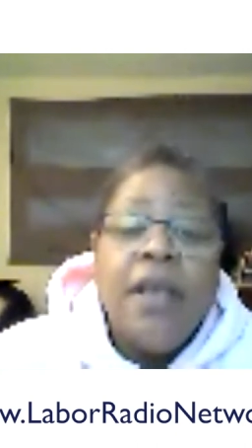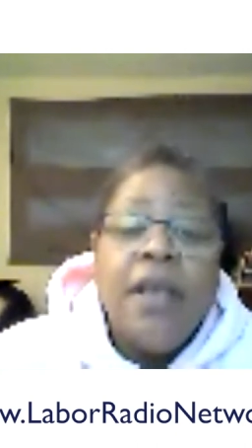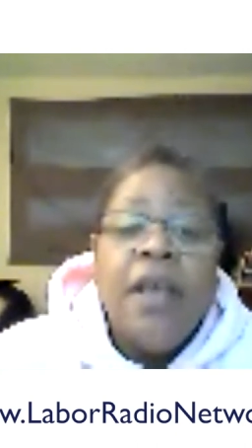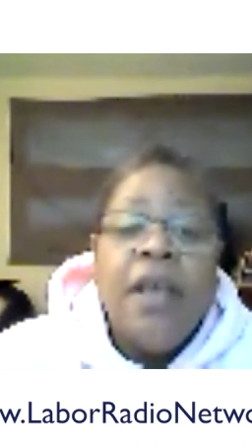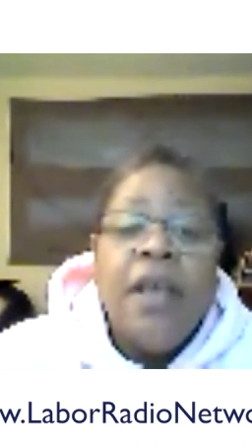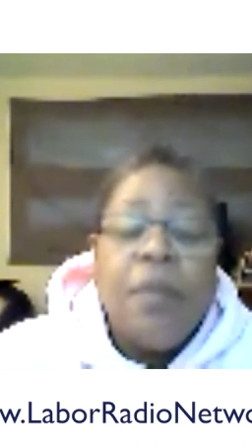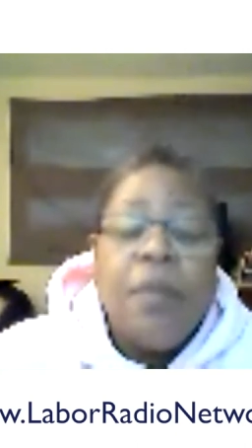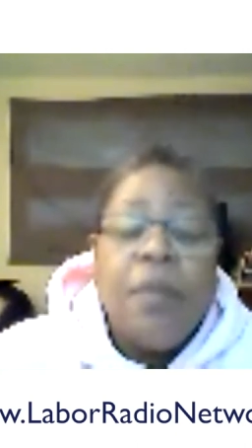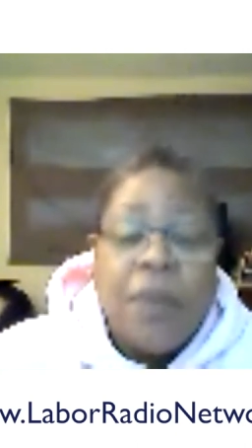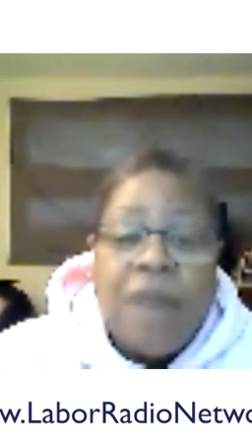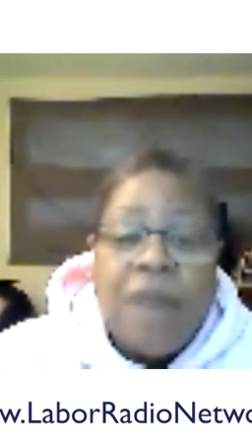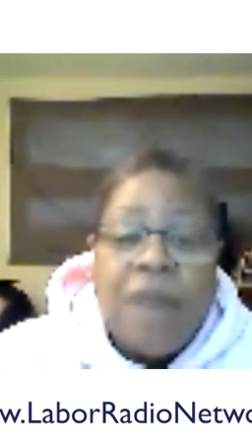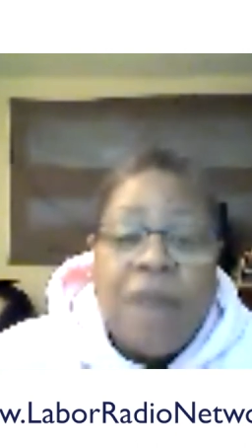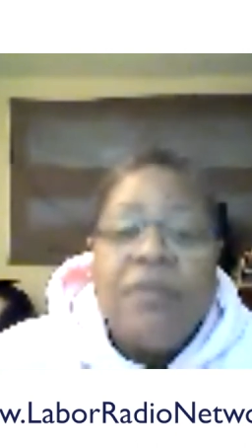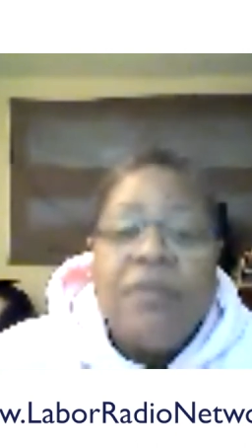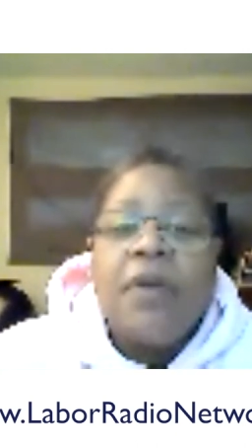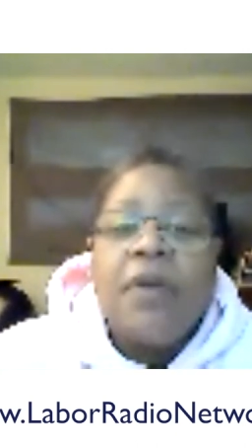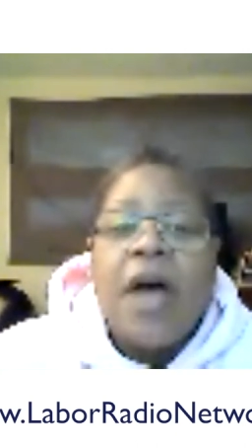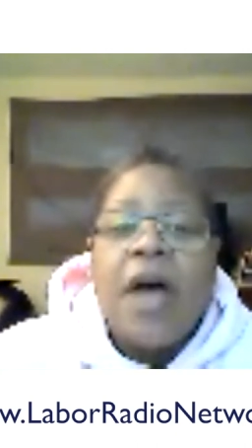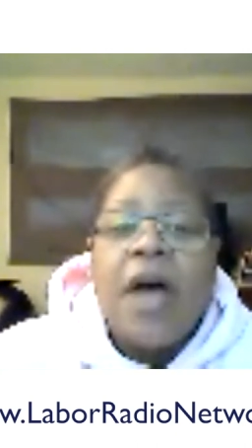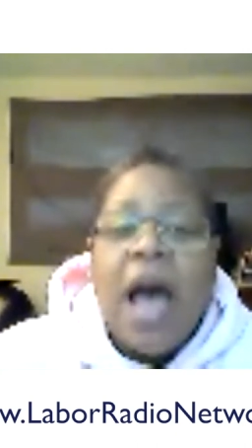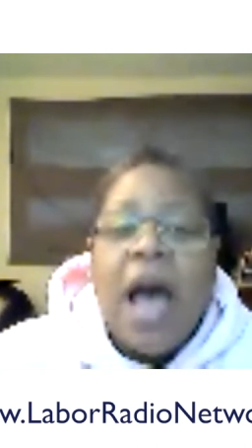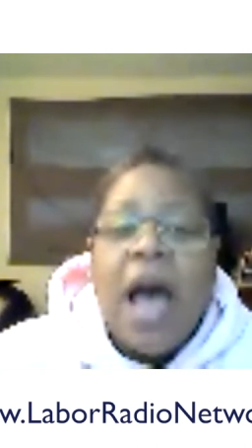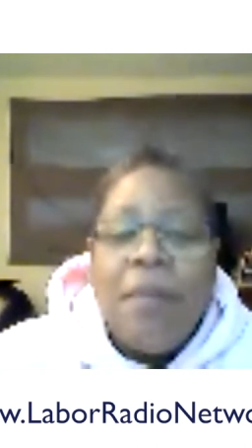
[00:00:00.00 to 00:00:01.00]
But I'm
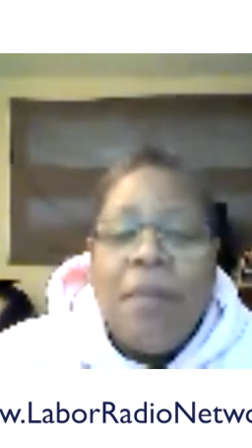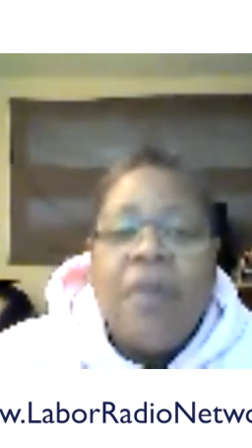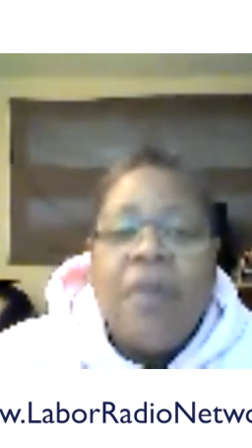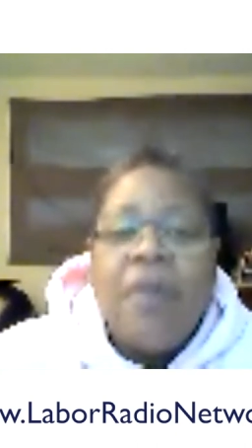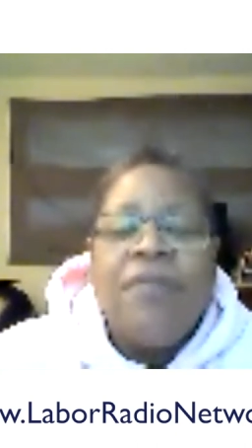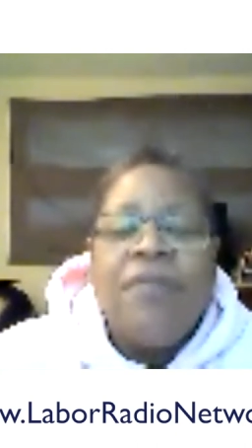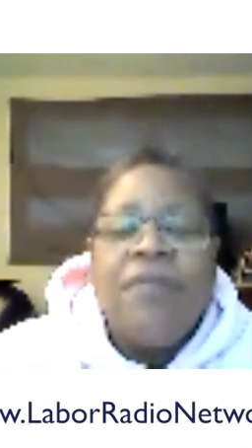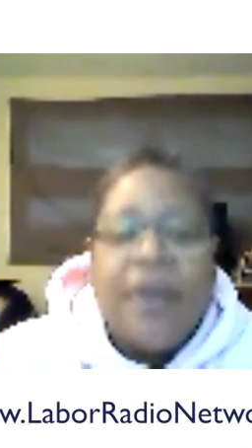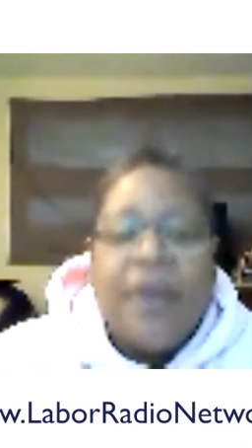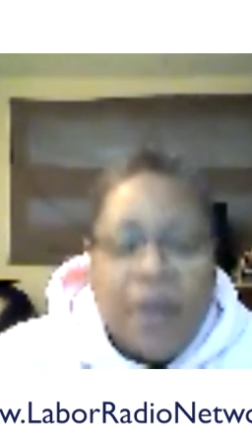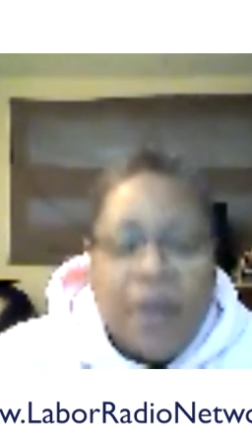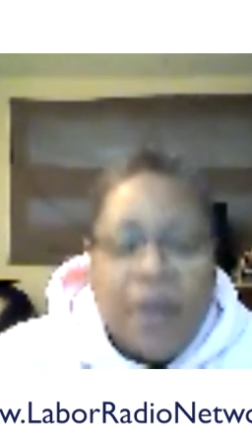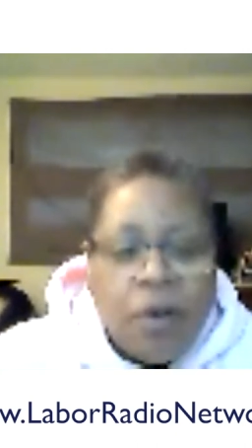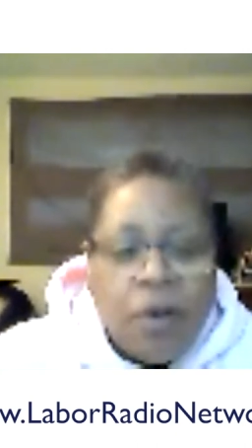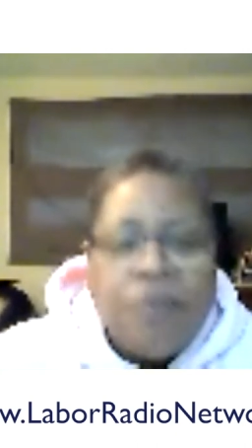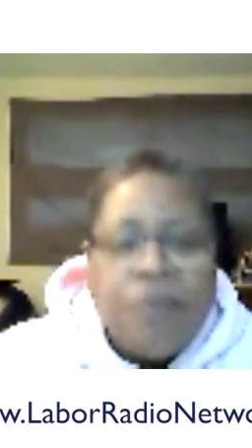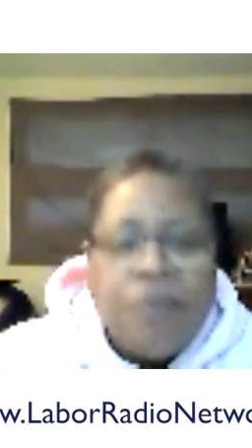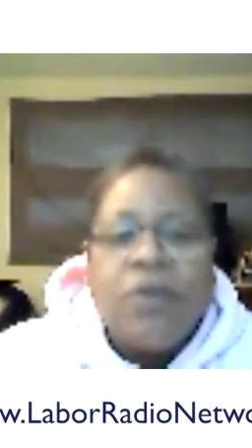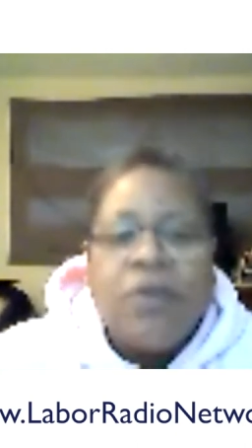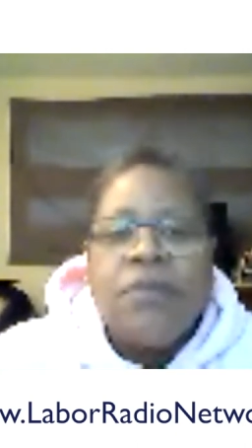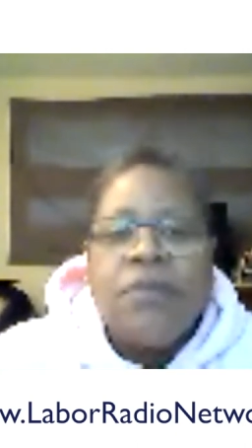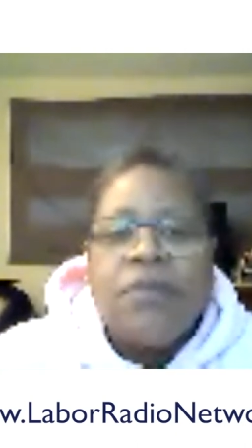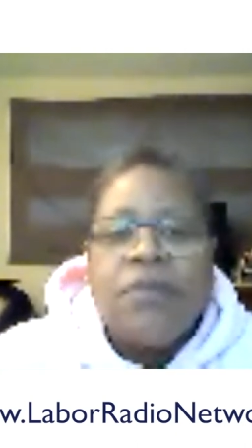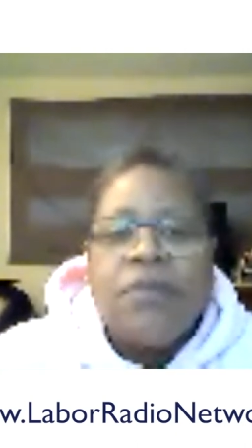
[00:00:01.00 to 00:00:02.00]
I'm very
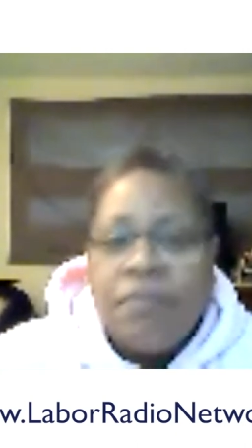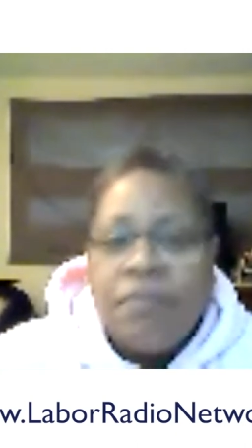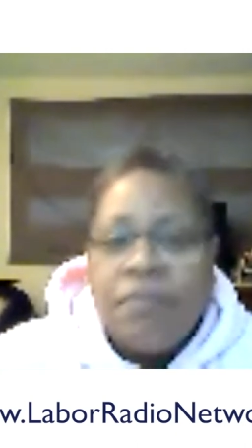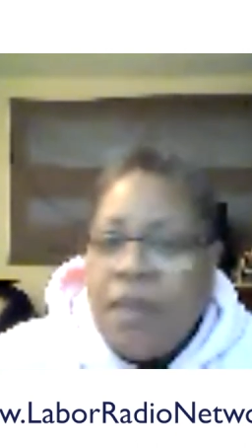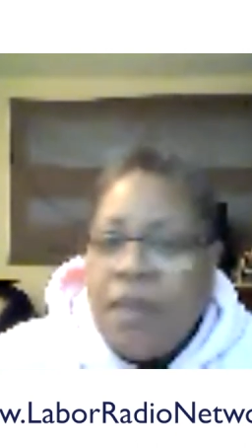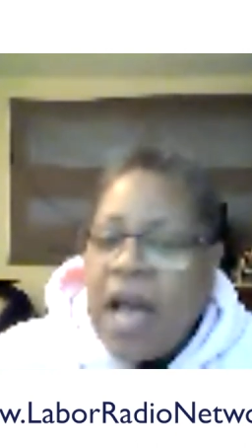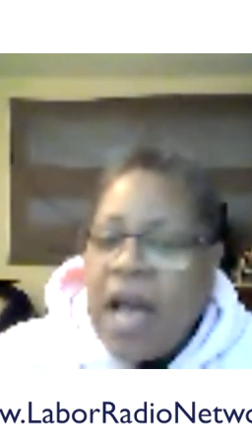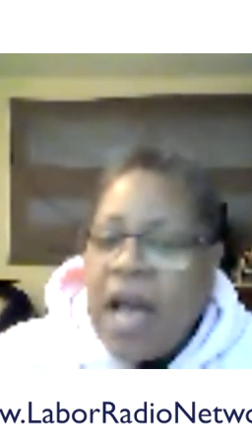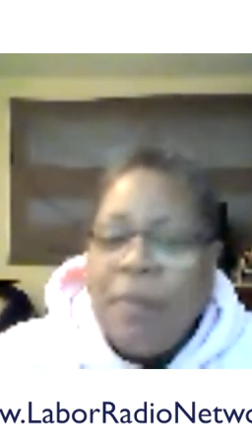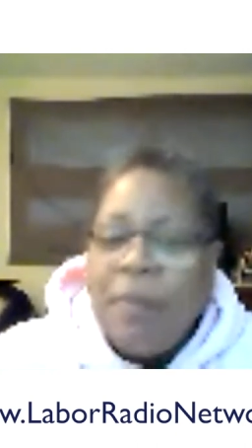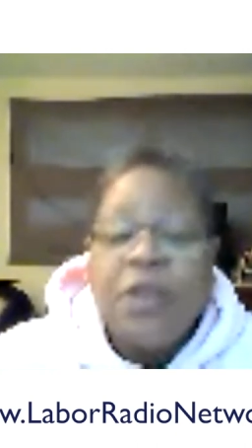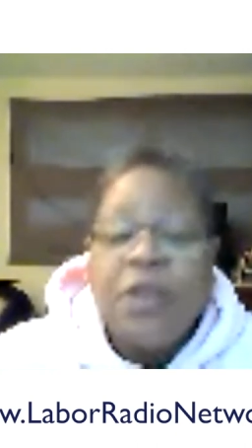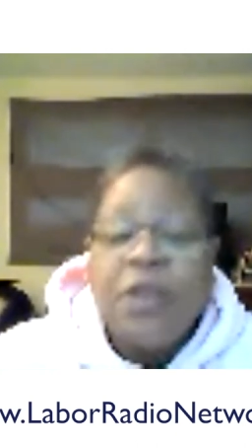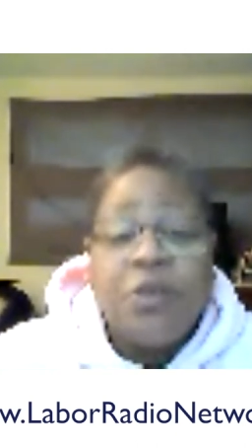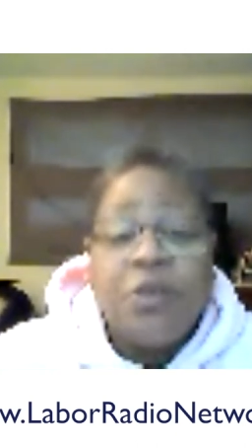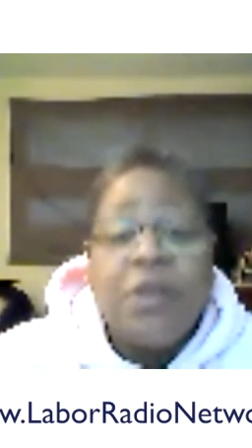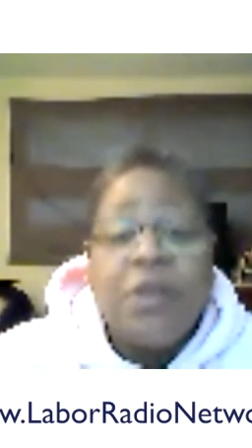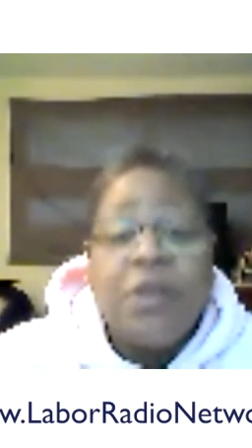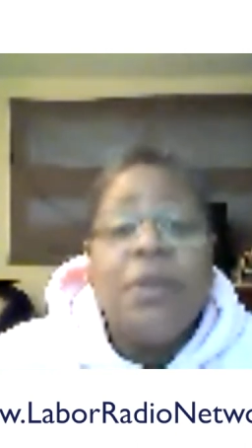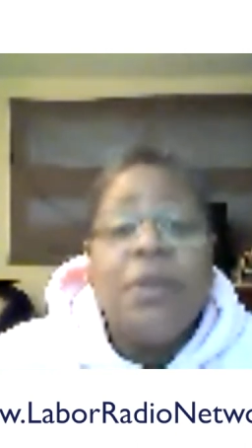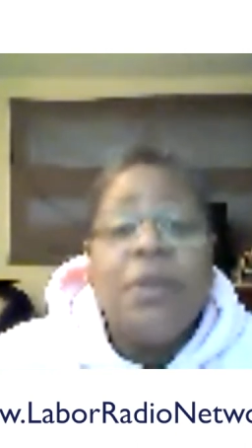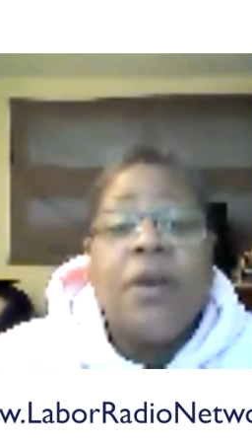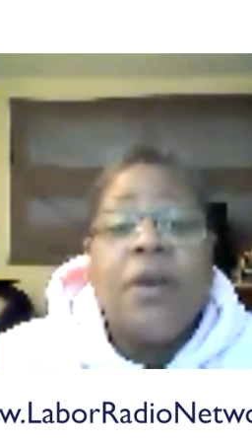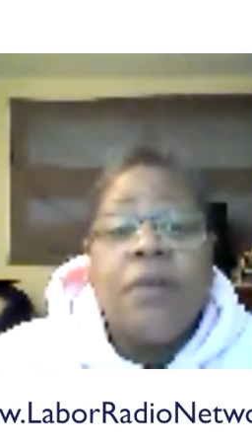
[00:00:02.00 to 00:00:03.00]
hopeful. I'm
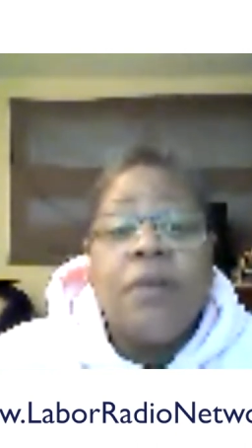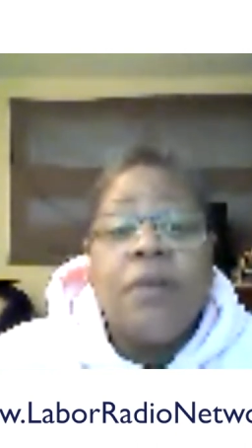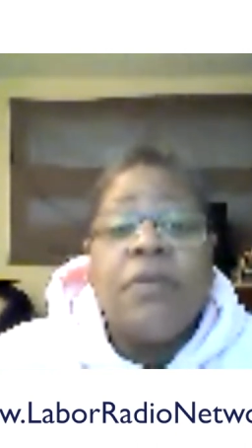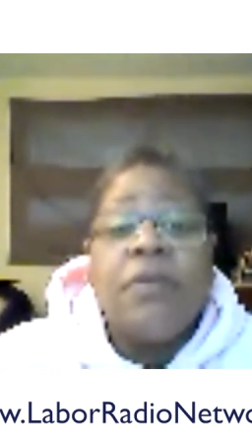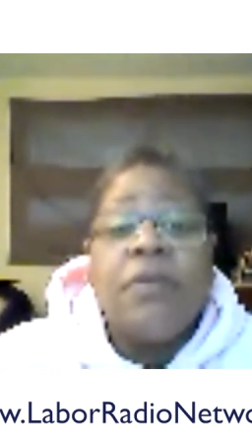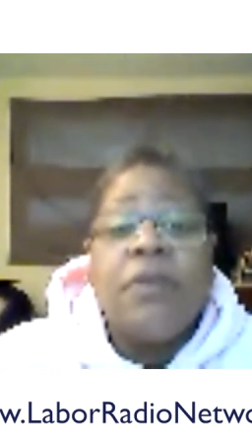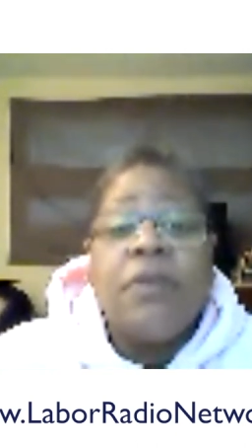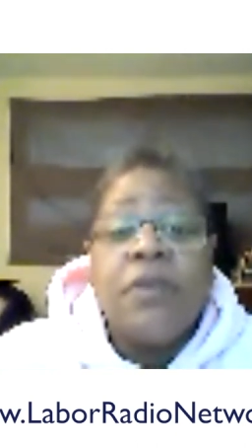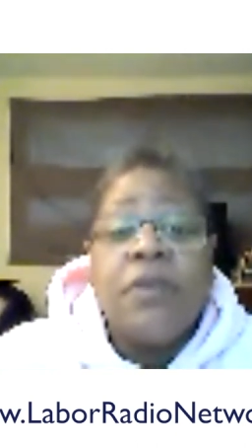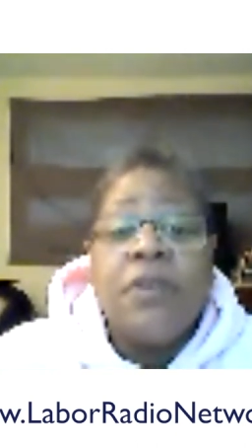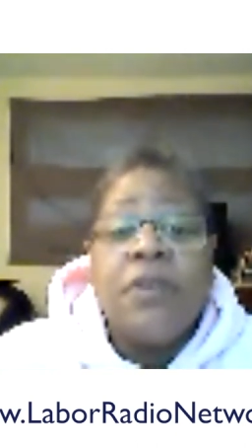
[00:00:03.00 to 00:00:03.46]
extremely hopeful.